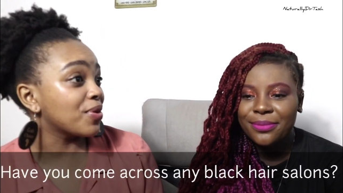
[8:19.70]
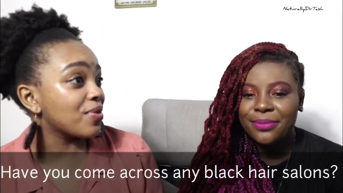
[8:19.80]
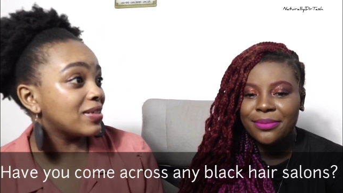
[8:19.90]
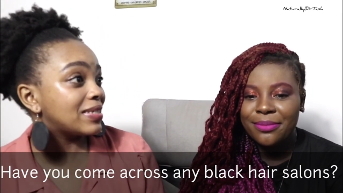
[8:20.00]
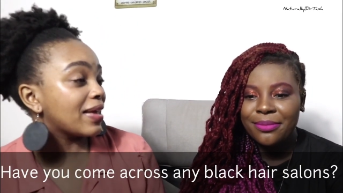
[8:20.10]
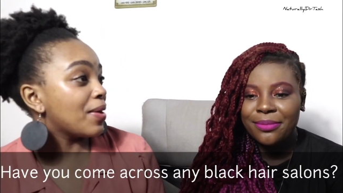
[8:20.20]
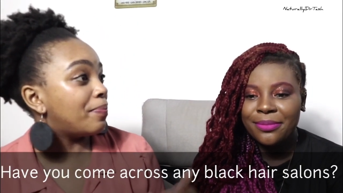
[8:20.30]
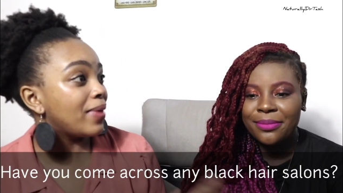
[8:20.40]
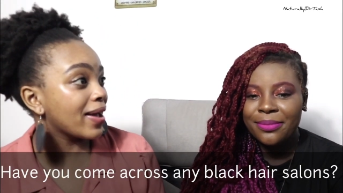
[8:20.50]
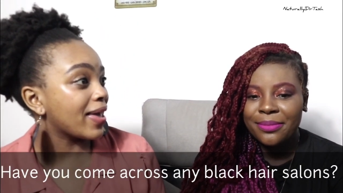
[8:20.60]
Speaker 1: across like a
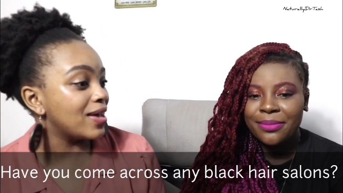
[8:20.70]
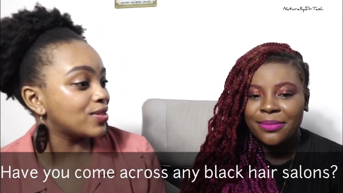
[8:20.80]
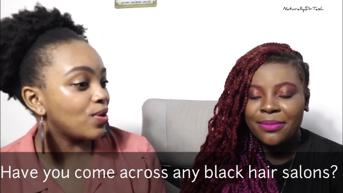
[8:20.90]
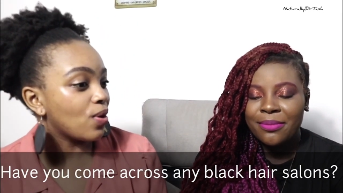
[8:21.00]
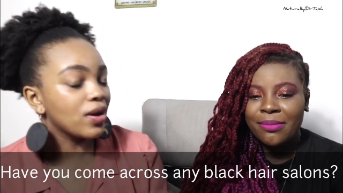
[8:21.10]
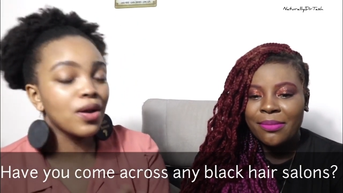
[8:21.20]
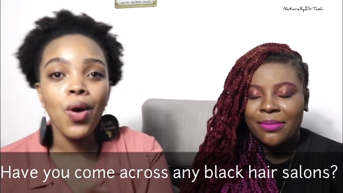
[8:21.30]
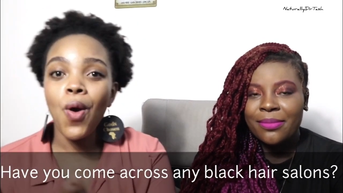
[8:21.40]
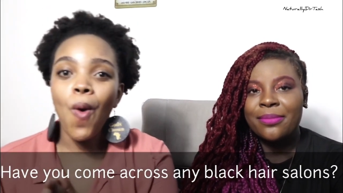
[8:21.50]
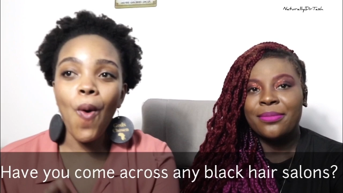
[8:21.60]
black hair salon
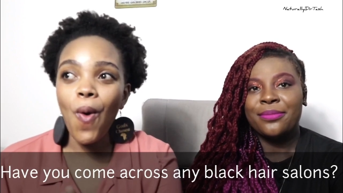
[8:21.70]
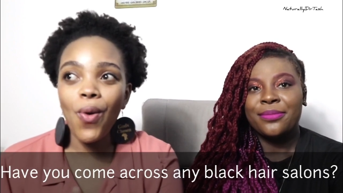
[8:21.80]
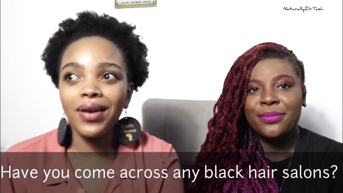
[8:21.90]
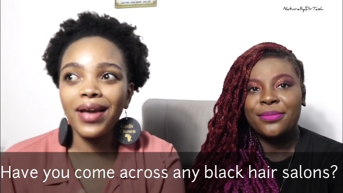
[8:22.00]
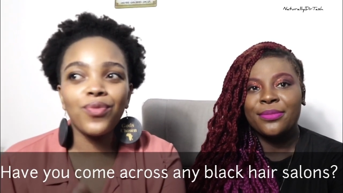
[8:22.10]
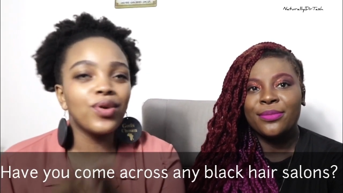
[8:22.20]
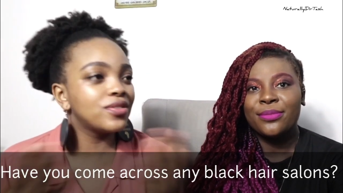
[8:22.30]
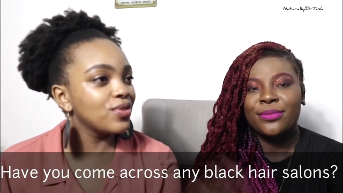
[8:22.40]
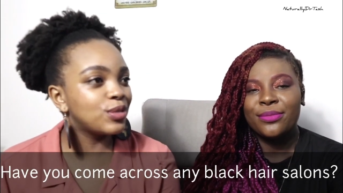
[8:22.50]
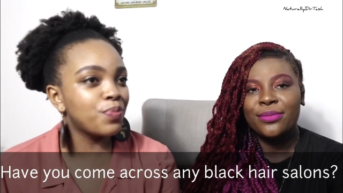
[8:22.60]
or like what's
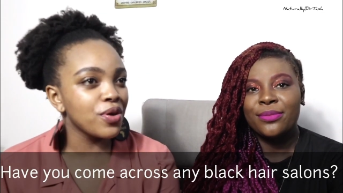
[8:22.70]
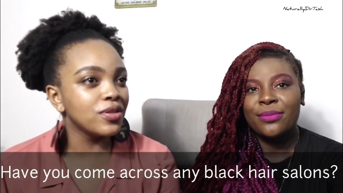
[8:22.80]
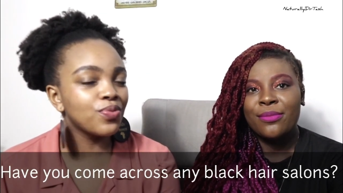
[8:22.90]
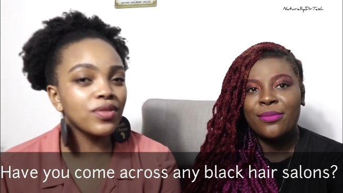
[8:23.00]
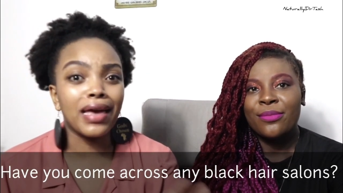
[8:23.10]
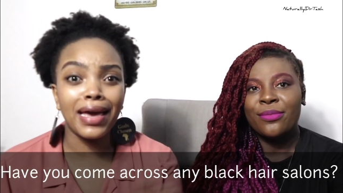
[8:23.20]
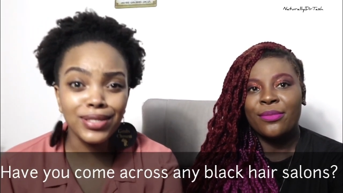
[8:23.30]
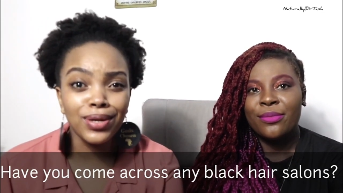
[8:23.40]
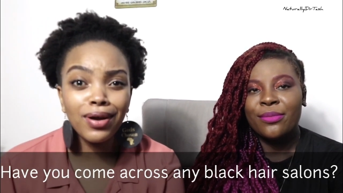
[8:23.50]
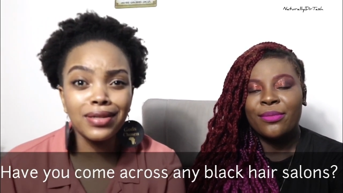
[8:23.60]
the experience with hair
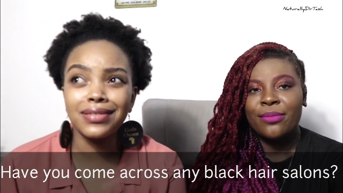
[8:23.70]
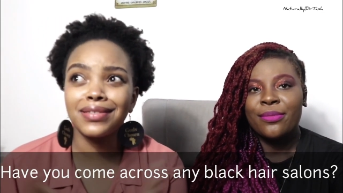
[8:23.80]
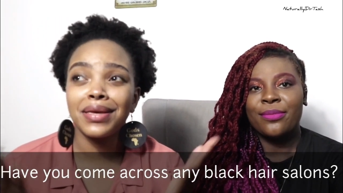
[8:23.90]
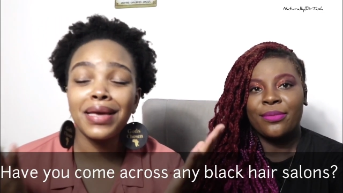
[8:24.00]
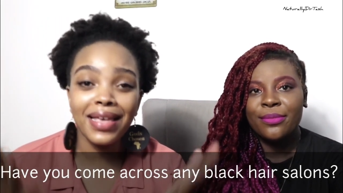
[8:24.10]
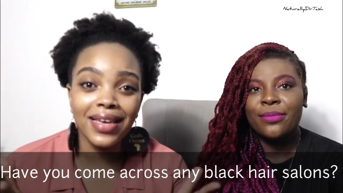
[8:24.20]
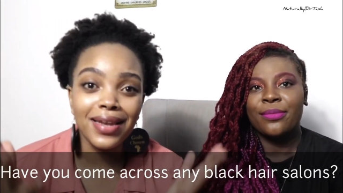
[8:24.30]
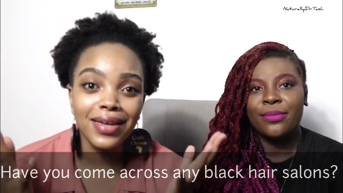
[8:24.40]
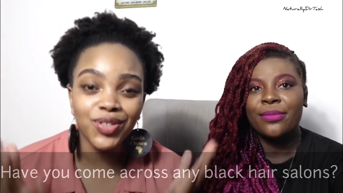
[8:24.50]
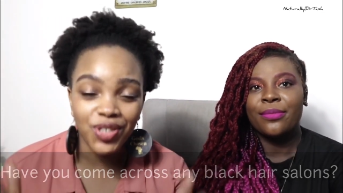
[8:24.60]
salons
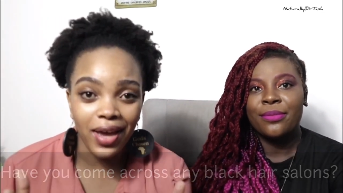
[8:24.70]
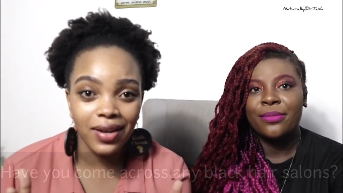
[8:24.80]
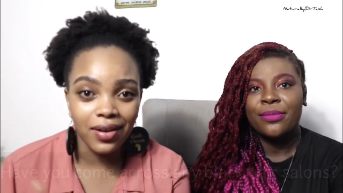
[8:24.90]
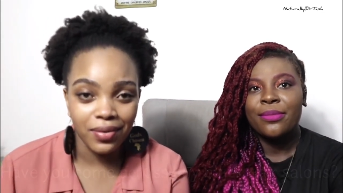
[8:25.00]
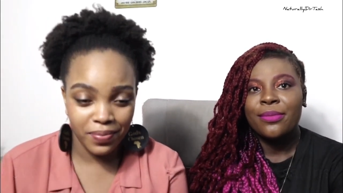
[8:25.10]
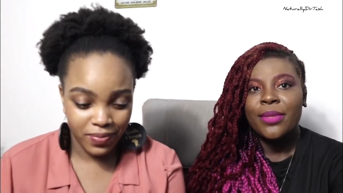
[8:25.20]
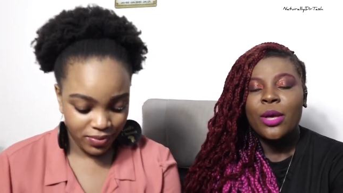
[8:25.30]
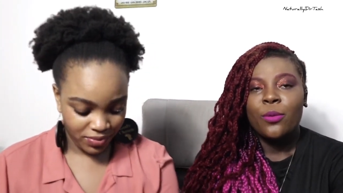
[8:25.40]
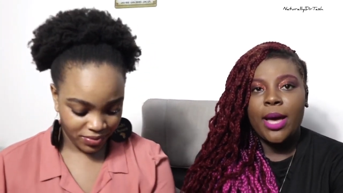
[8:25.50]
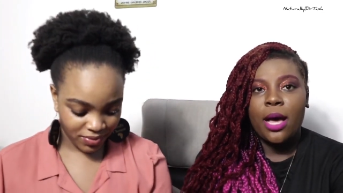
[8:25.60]
in China?
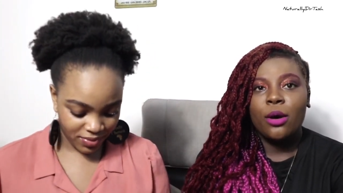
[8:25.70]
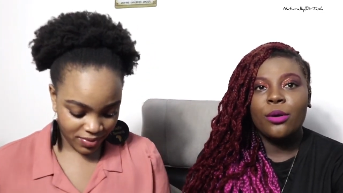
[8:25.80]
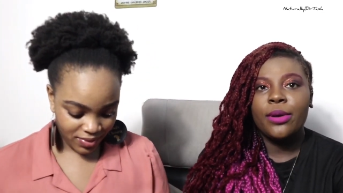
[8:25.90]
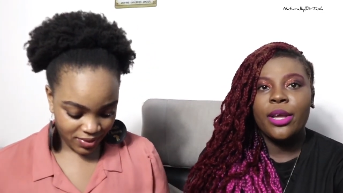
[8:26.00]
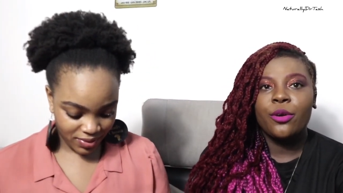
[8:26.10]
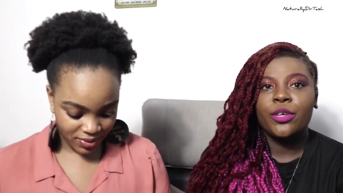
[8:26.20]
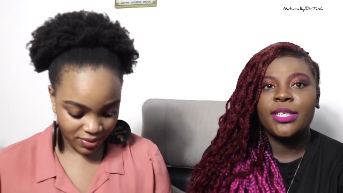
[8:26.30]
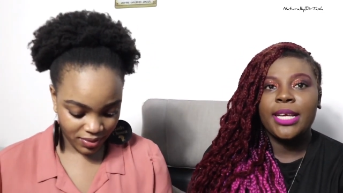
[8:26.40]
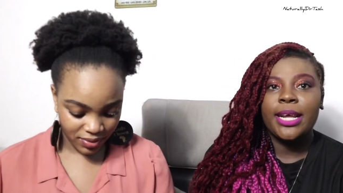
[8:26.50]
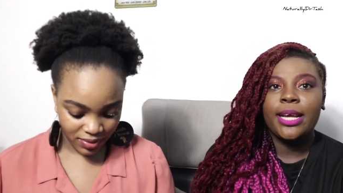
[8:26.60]
Speaker 2: Well, in our
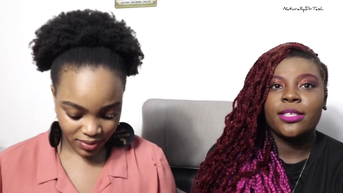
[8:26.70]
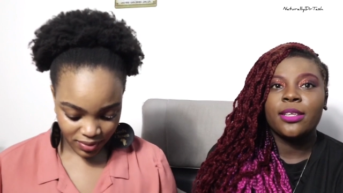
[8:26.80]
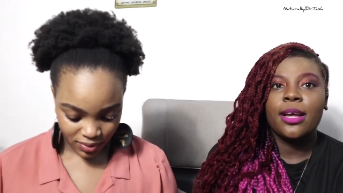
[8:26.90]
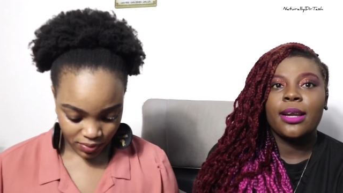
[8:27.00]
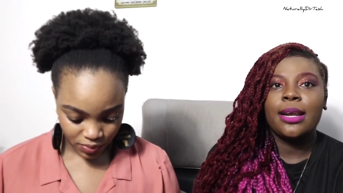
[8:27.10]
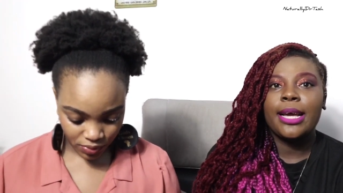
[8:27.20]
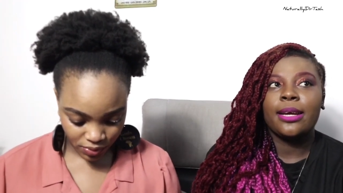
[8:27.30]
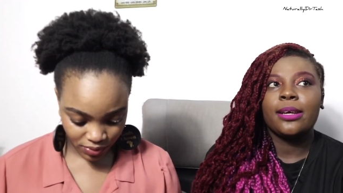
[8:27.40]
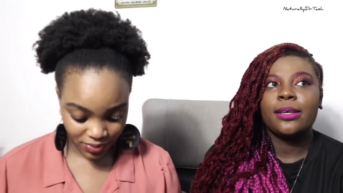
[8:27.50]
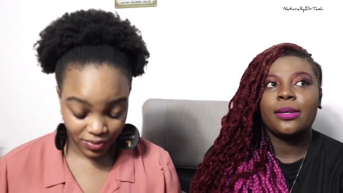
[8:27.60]
city, it's not
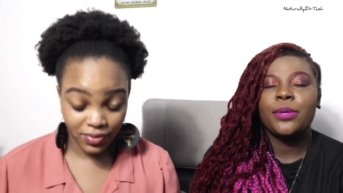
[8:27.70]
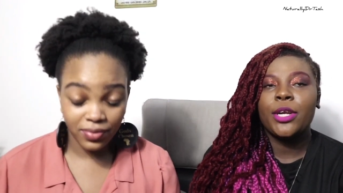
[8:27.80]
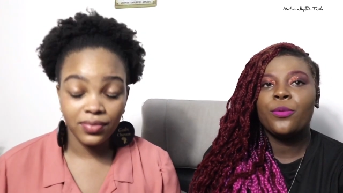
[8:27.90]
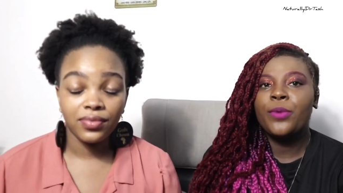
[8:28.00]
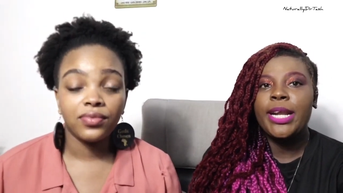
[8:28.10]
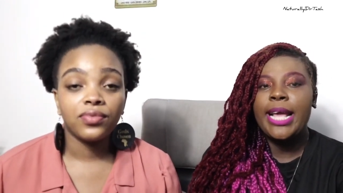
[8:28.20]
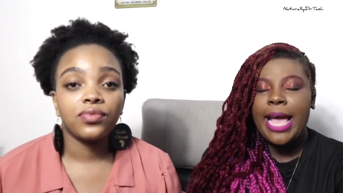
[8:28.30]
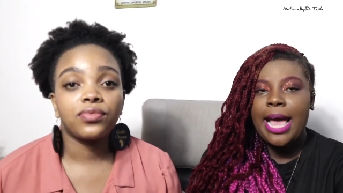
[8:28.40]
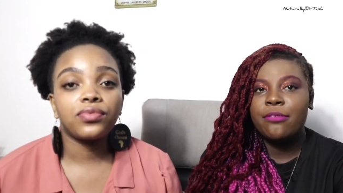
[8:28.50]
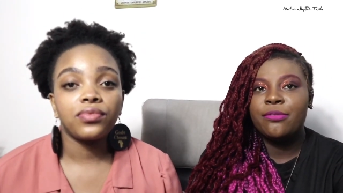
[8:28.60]
like we don't really
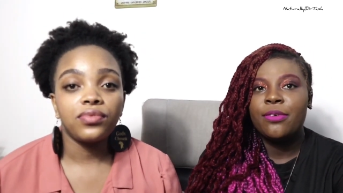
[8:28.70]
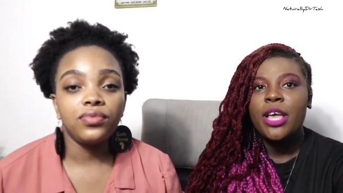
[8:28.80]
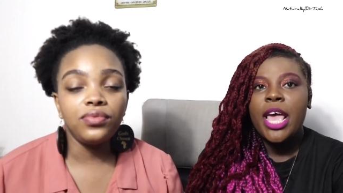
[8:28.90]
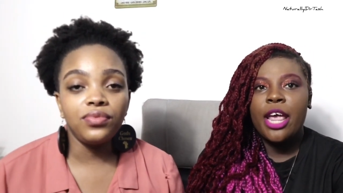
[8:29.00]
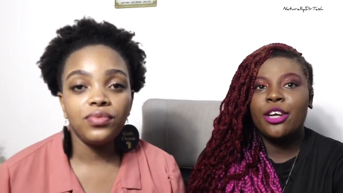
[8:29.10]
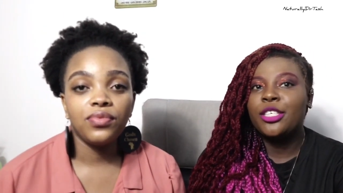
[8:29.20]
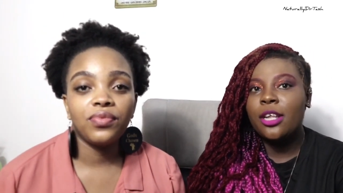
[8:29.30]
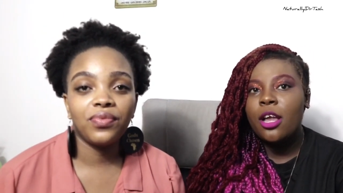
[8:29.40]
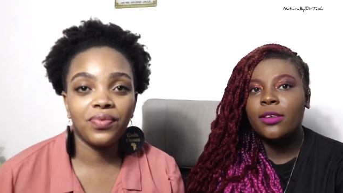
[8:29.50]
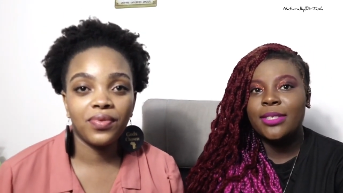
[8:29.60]
have hair
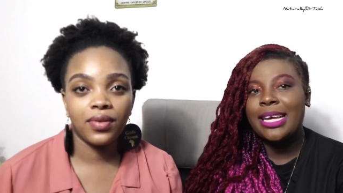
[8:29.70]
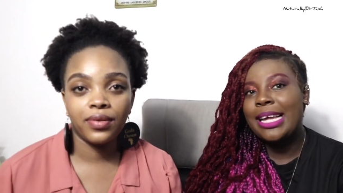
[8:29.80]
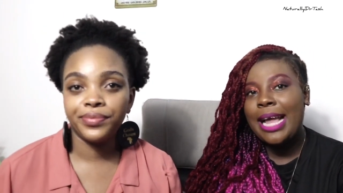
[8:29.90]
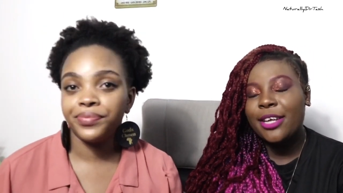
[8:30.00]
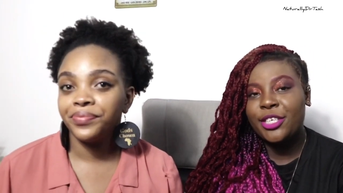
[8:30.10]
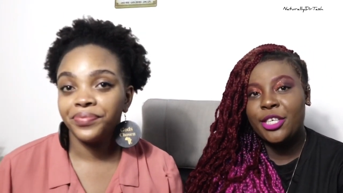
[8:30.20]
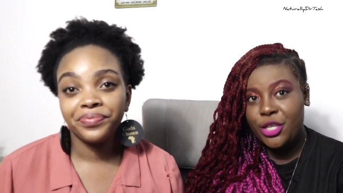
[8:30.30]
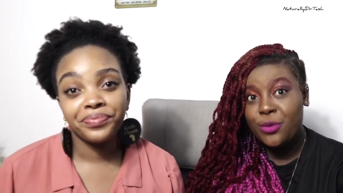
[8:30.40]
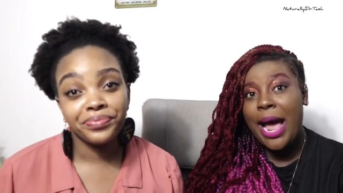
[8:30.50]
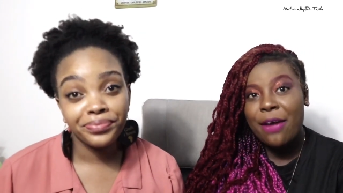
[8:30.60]
salons that can actually
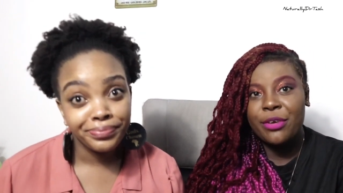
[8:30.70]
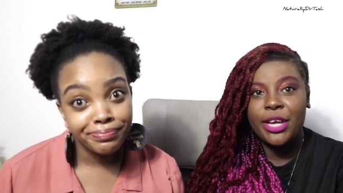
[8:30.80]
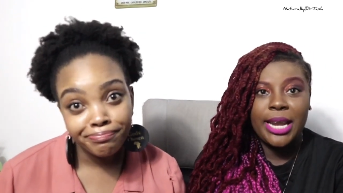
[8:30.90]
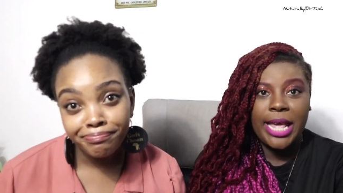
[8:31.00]
do African